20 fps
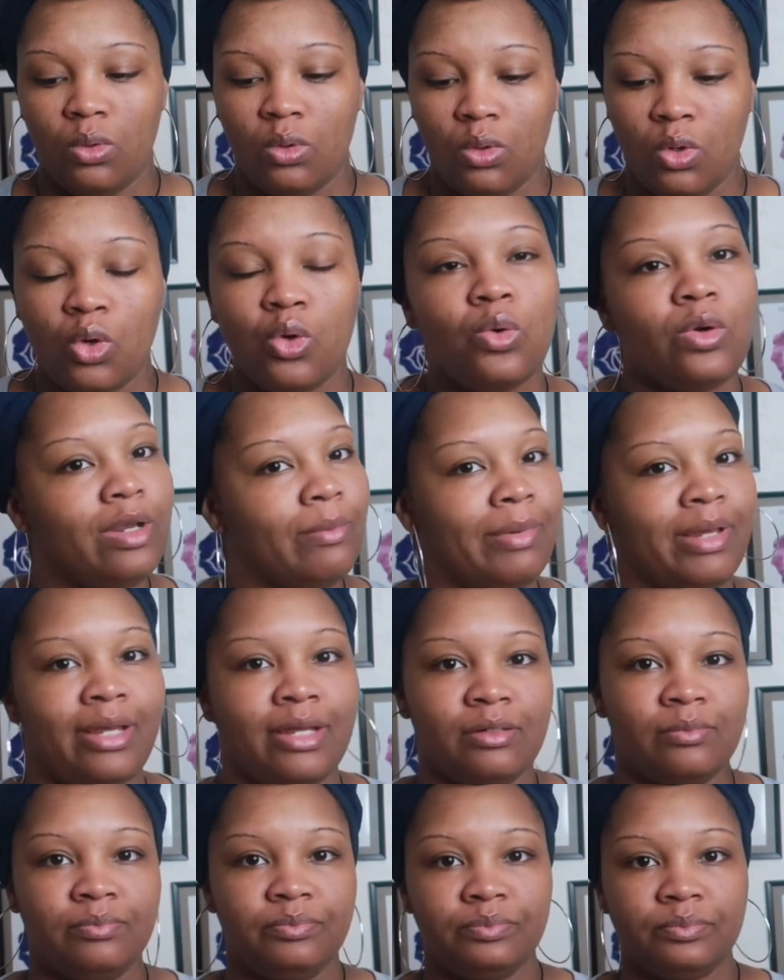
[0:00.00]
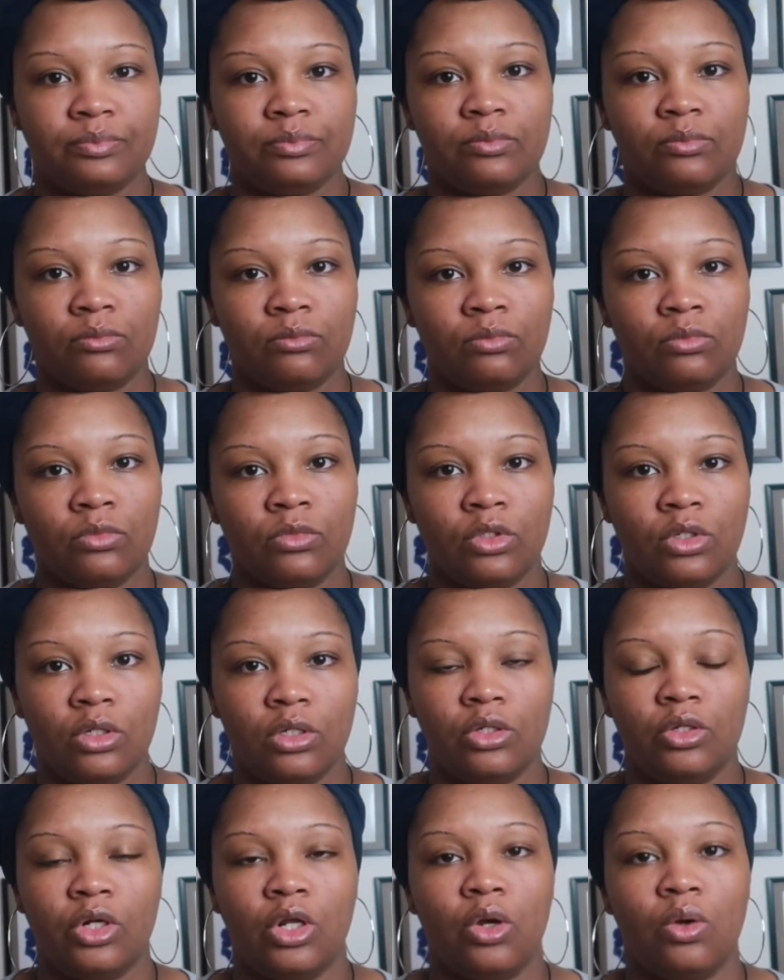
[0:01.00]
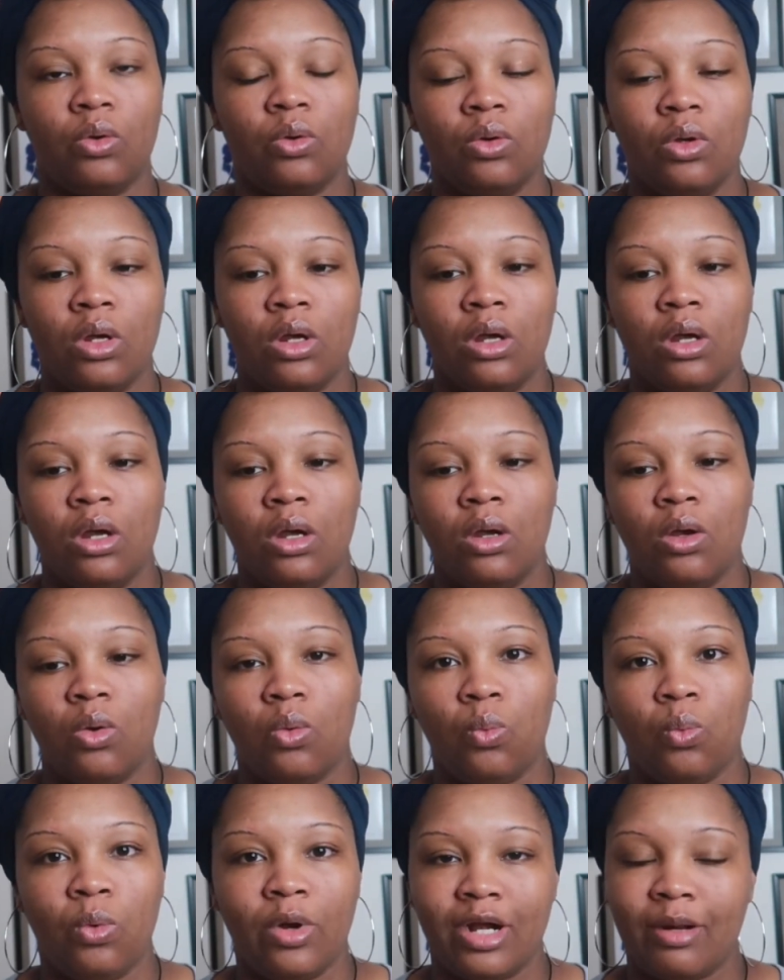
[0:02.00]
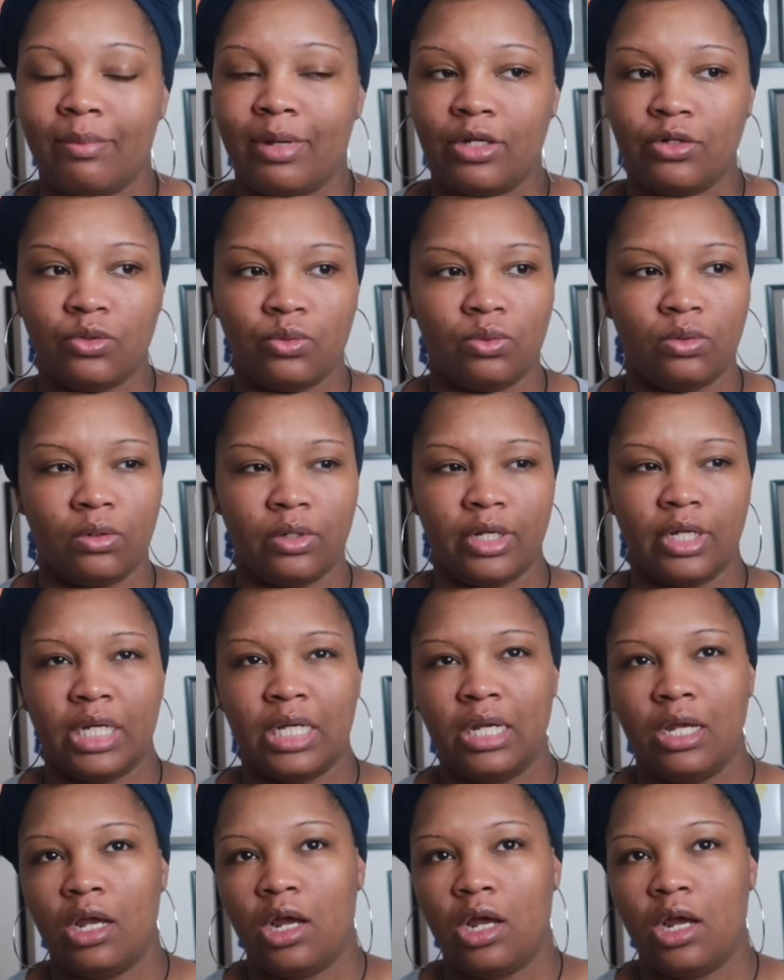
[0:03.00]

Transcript: who am I? You know, what am I doing?